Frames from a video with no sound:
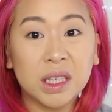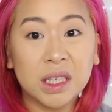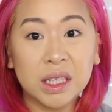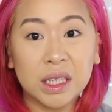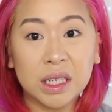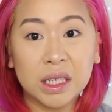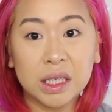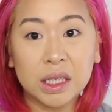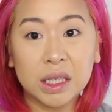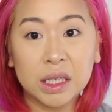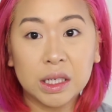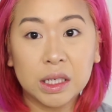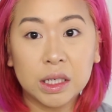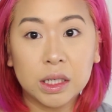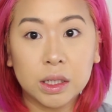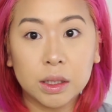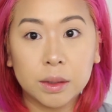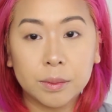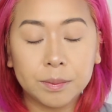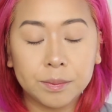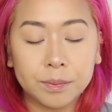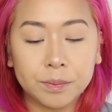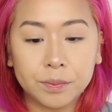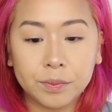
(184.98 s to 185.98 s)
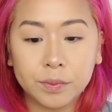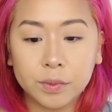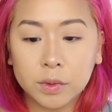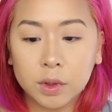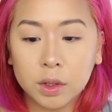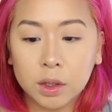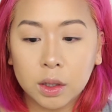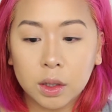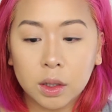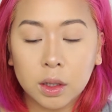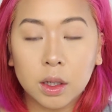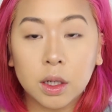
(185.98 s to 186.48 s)
Slightly.
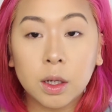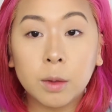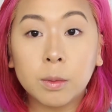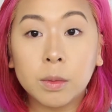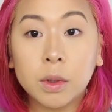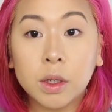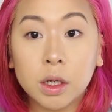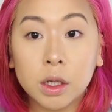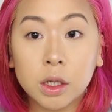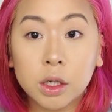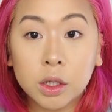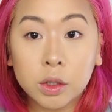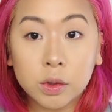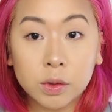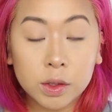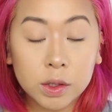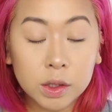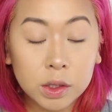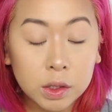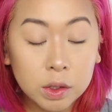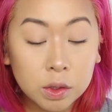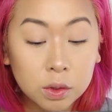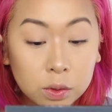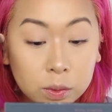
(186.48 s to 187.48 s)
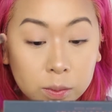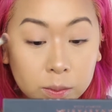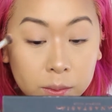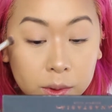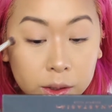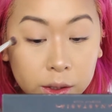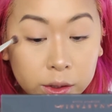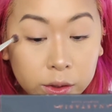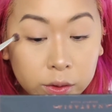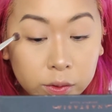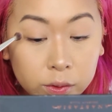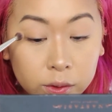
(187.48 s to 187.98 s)
I'm gonna go into
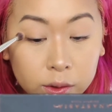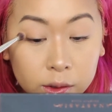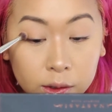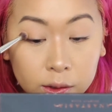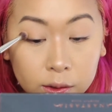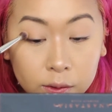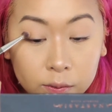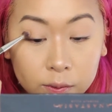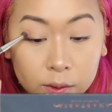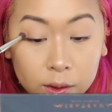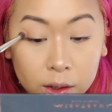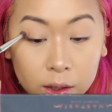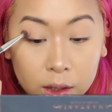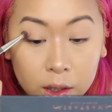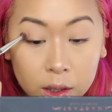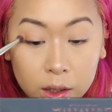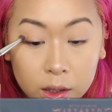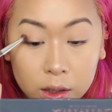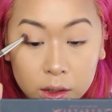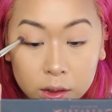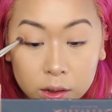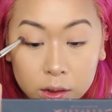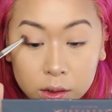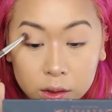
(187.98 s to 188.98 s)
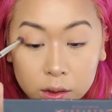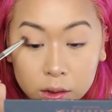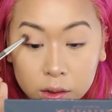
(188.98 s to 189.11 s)
my crease with that.